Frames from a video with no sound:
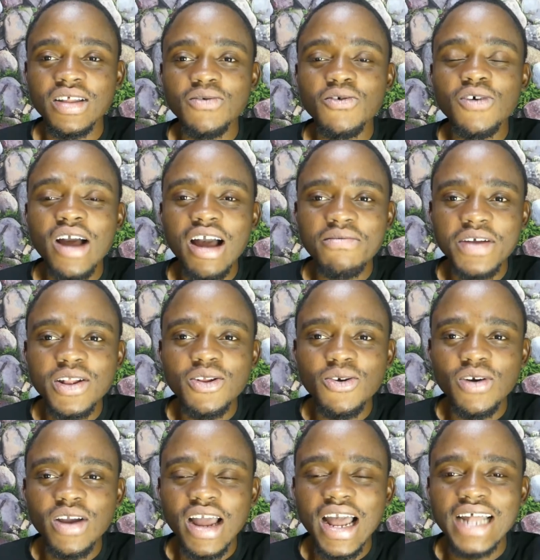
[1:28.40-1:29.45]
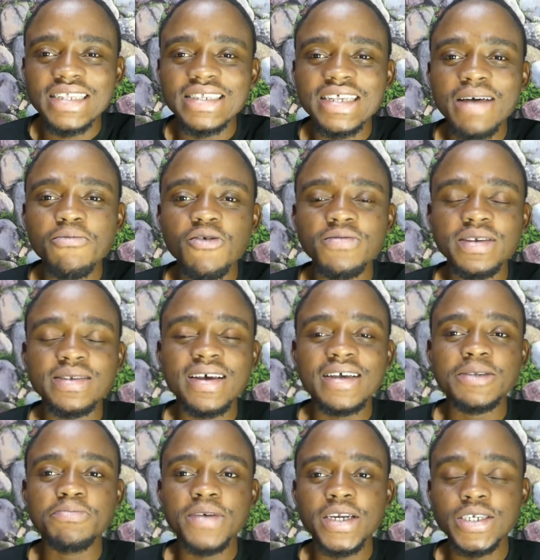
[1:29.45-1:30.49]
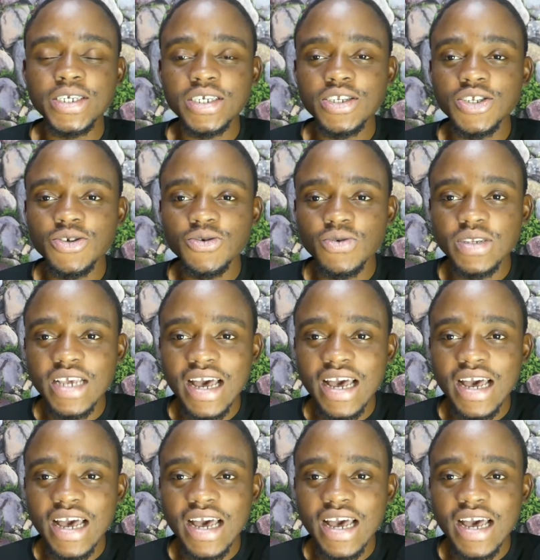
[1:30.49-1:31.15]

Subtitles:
we'll have a look at some of the suspension news